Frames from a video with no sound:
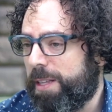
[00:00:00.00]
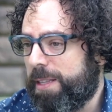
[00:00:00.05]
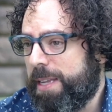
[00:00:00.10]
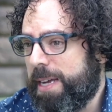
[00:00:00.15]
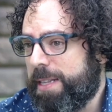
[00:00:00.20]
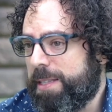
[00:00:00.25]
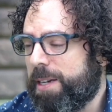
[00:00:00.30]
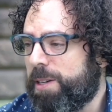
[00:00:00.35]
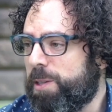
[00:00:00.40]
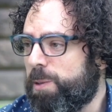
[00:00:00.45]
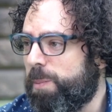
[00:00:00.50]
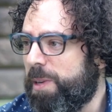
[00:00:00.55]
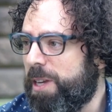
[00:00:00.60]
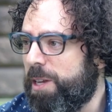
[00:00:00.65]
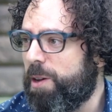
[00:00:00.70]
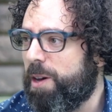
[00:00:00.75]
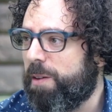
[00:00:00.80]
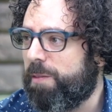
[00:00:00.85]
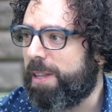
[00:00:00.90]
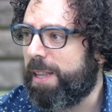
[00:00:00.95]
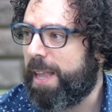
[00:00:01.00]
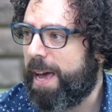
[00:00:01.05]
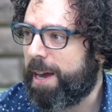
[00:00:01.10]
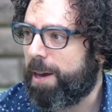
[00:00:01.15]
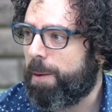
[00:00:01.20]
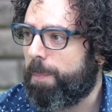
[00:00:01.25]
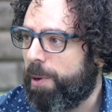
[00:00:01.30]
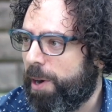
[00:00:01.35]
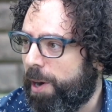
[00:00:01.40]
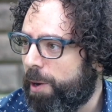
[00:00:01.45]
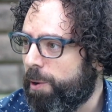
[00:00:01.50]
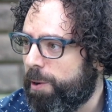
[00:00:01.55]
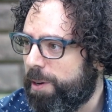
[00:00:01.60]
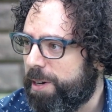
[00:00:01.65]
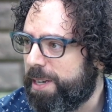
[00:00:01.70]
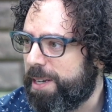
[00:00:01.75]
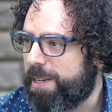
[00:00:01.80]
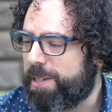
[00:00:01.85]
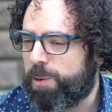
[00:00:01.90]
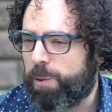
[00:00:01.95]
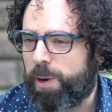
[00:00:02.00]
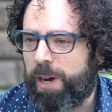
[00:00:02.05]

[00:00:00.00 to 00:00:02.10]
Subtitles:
that tells me you have a lack of priorities,